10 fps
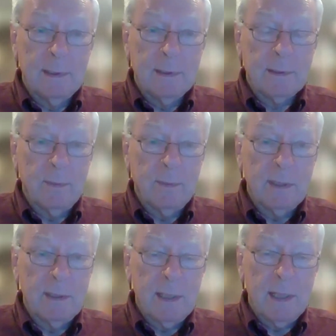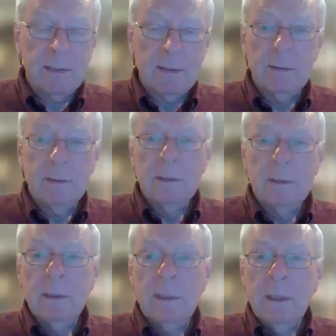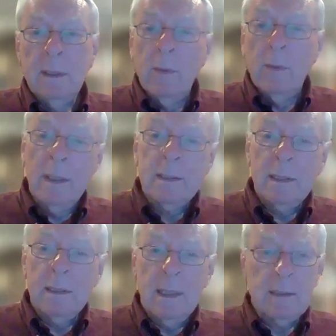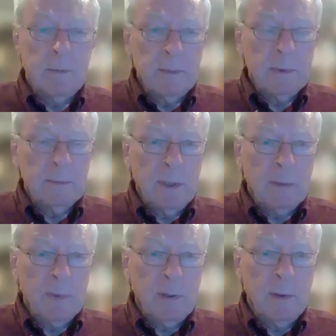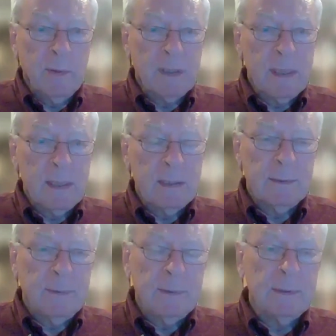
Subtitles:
It's going to be a disaster. Well, they said that's what Mark McCormick says. I